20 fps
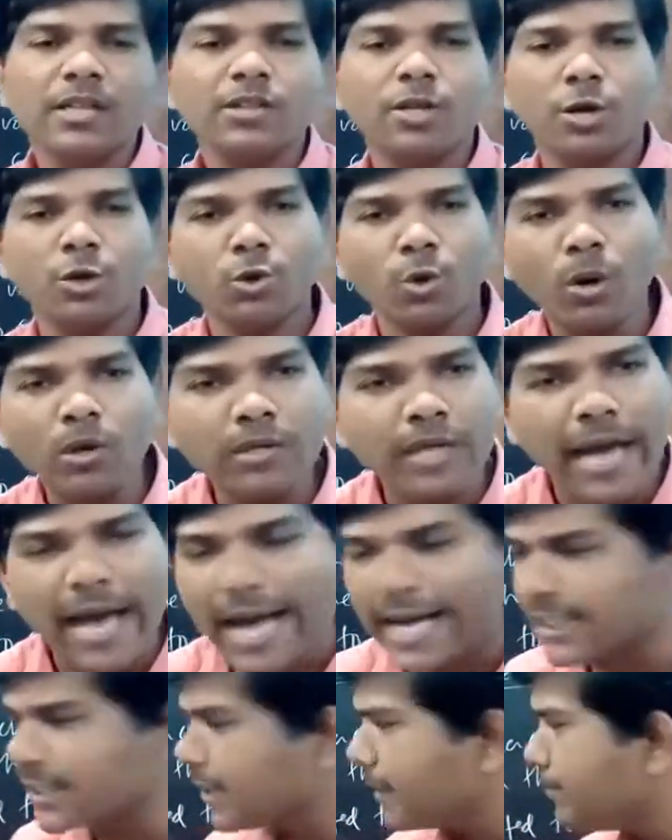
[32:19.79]
they are not
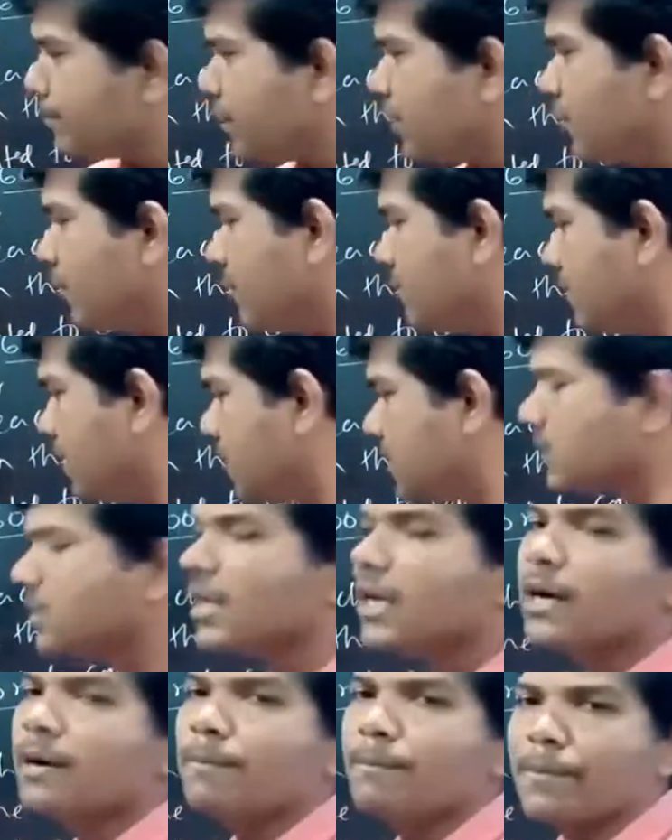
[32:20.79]
accepting of
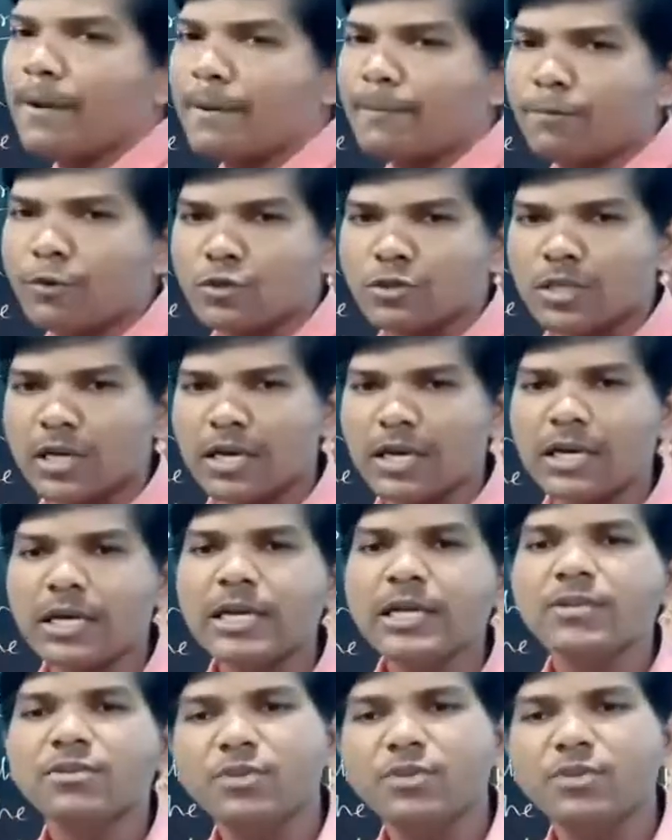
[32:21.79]
this proposal.